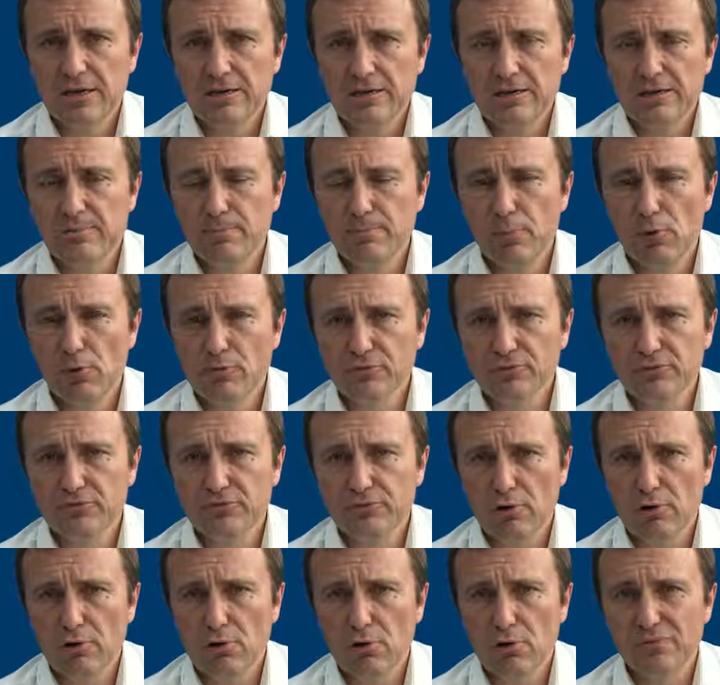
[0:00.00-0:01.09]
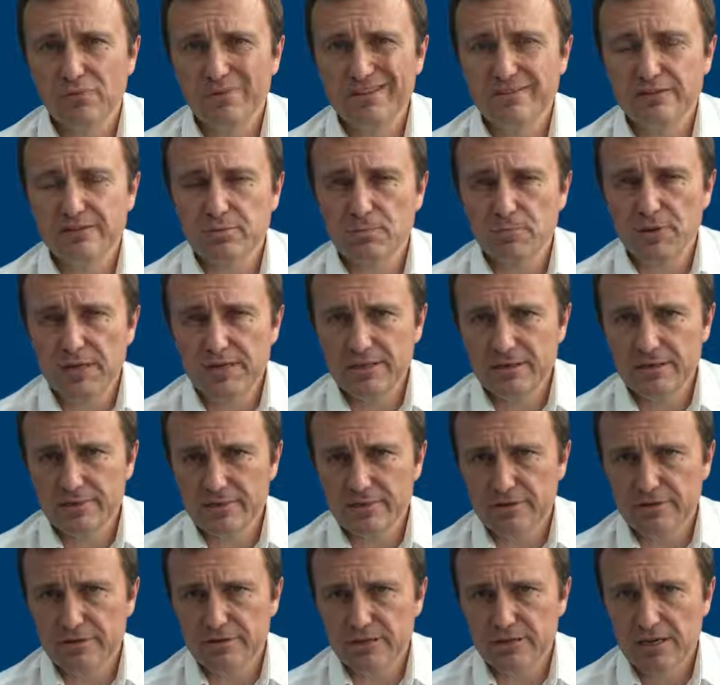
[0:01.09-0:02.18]
the important role of
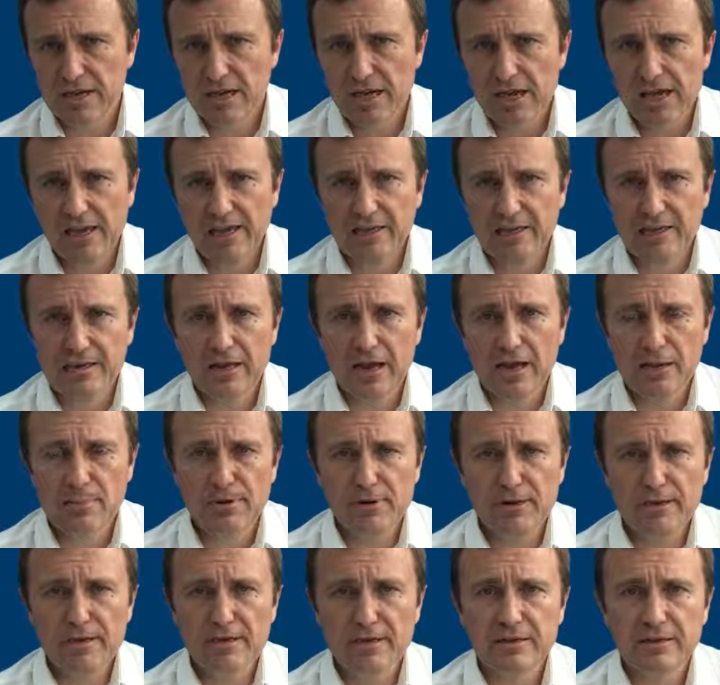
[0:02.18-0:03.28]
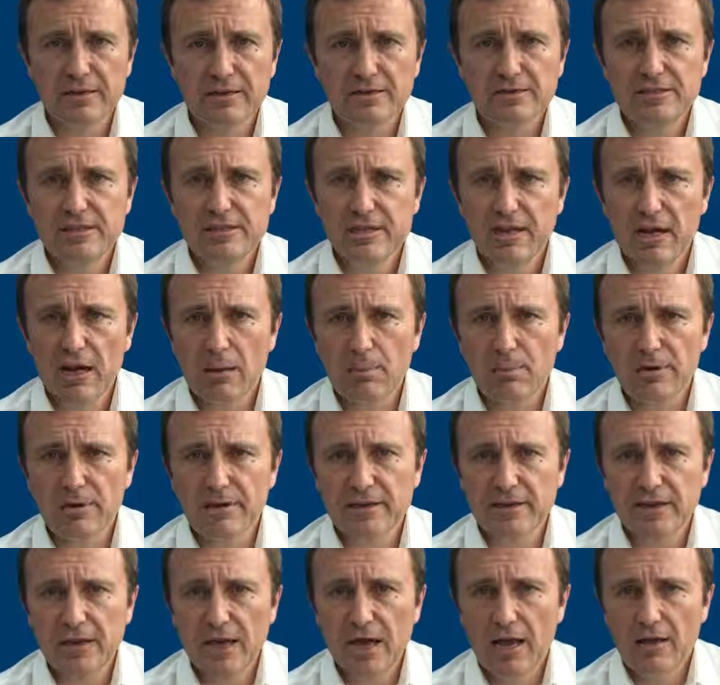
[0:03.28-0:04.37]
intermediaries in enabling
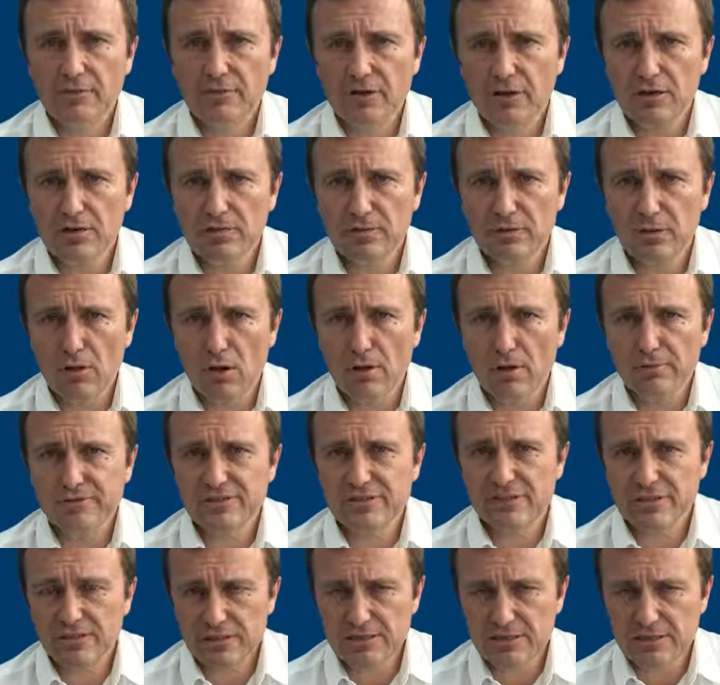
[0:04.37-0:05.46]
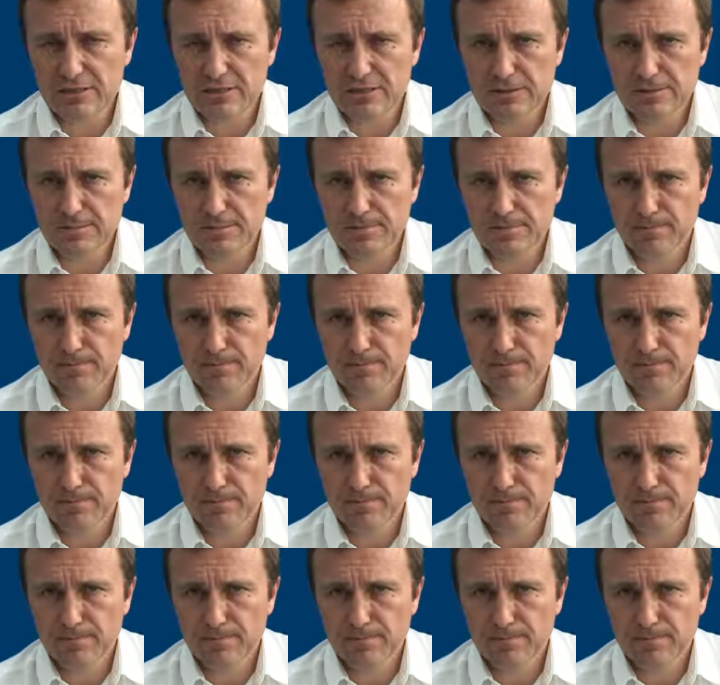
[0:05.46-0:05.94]
decoupling at the level of cities.